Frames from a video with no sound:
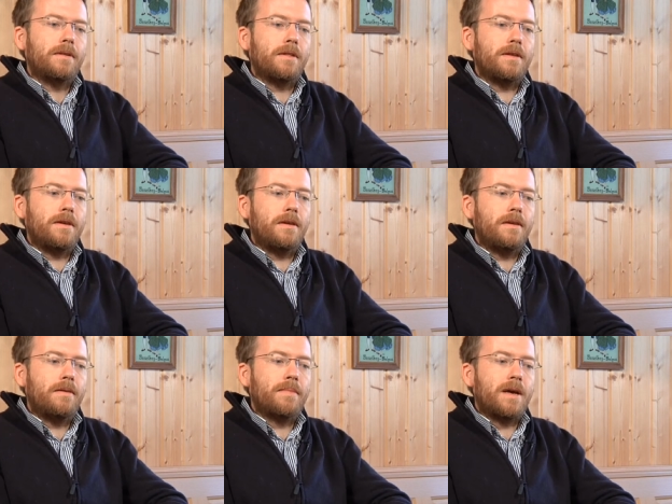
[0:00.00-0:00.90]

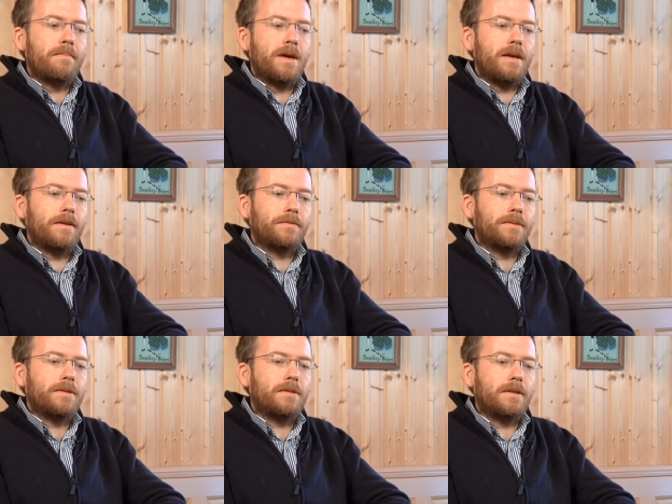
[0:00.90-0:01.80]
The, my main
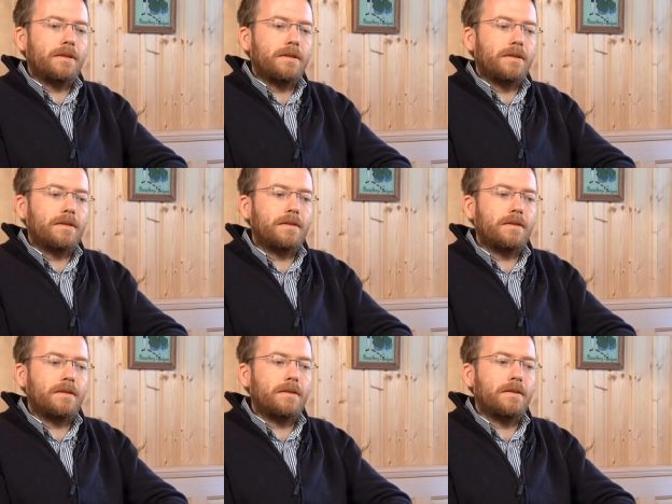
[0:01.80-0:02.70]
interest
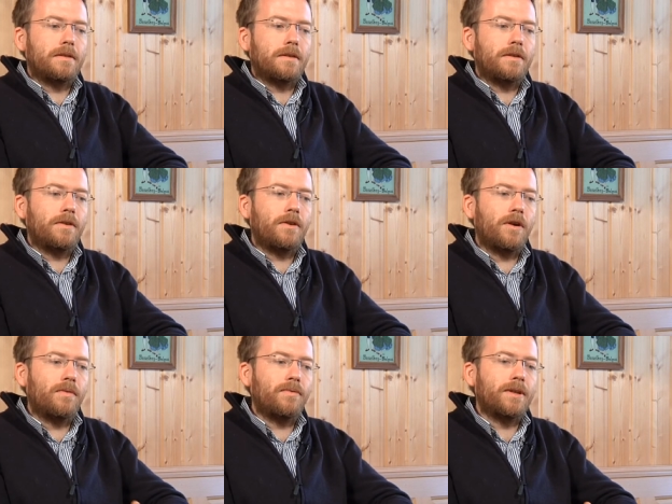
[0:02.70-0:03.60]
is uh,
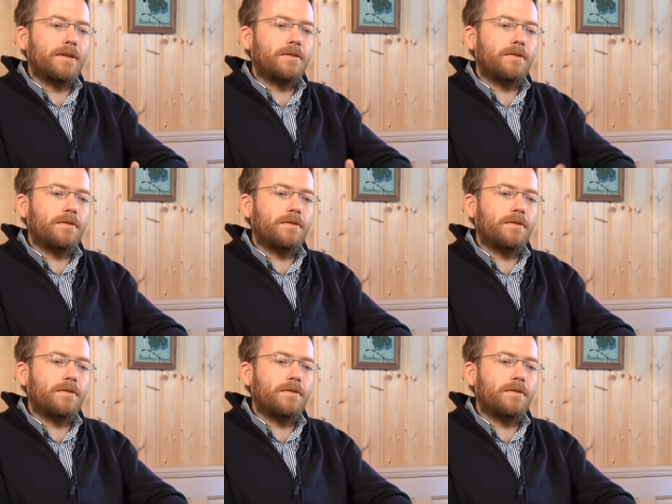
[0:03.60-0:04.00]
conflicts.